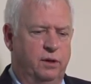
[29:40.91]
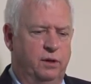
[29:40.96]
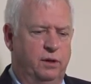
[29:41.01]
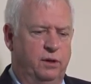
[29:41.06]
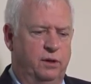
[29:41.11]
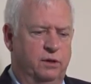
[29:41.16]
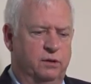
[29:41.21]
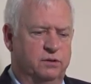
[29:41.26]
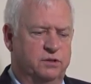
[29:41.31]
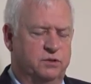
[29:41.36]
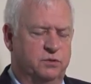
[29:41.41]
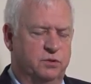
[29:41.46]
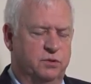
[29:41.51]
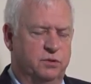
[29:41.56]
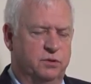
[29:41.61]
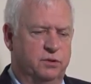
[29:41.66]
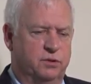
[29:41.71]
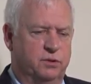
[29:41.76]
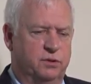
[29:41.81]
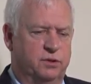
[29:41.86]
sort
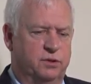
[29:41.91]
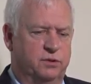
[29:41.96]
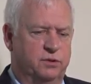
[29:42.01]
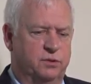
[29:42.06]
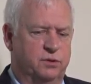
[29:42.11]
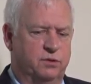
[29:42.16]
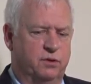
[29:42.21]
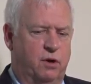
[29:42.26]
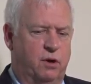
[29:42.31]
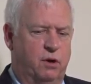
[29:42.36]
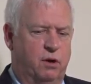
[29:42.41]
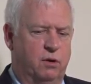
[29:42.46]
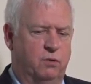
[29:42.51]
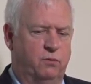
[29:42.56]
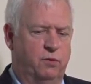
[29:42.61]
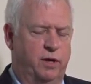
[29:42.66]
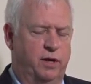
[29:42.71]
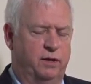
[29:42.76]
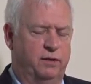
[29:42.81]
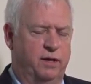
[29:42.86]
of the hard
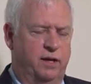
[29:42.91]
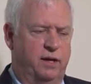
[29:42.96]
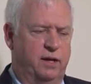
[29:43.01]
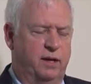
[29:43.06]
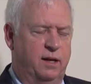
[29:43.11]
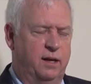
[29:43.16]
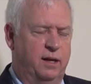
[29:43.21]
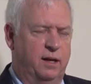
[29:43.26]
way that